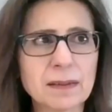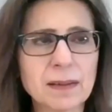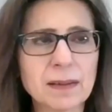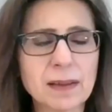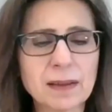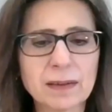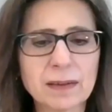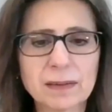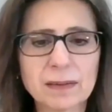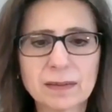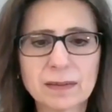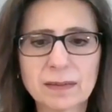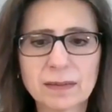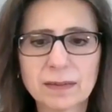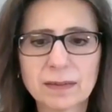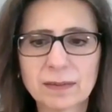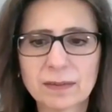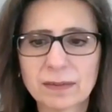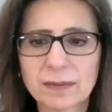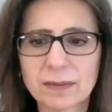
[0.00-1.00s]
In
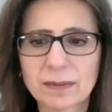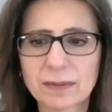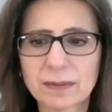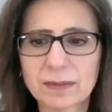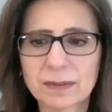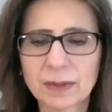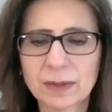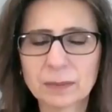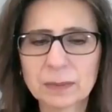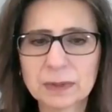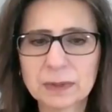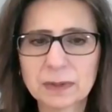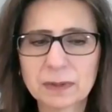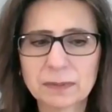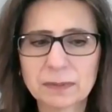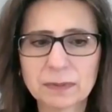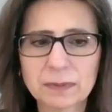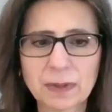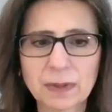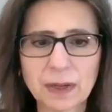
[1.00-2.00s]
terms
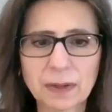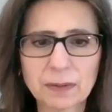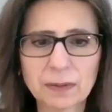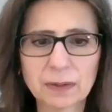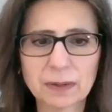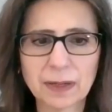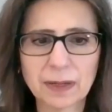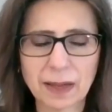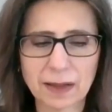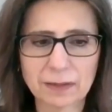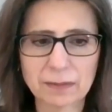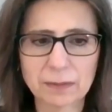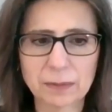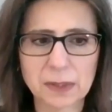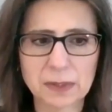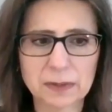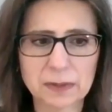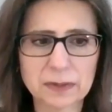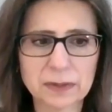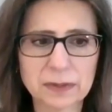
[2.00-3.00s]
of our
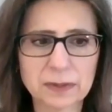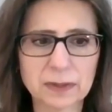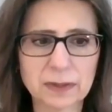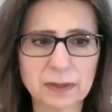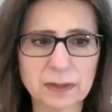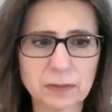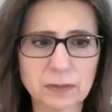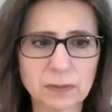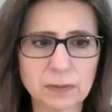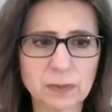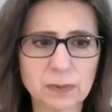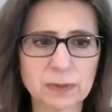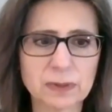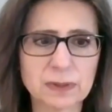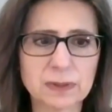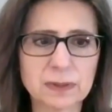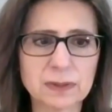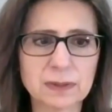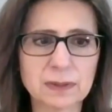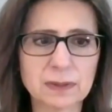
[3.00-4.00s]
language, it would
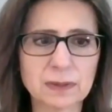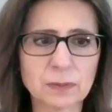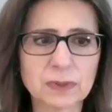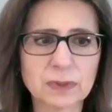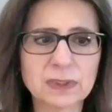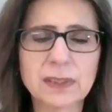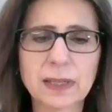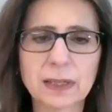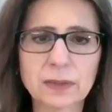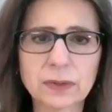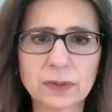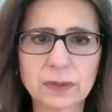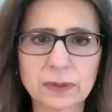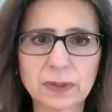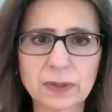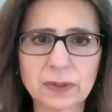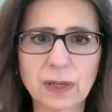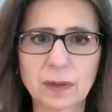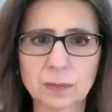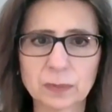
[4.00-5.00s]
centered
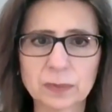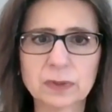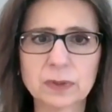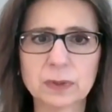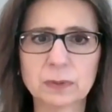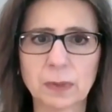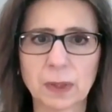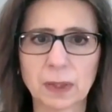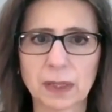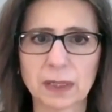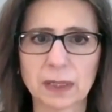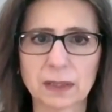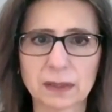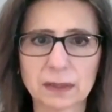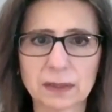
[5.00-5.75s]
comes to mind.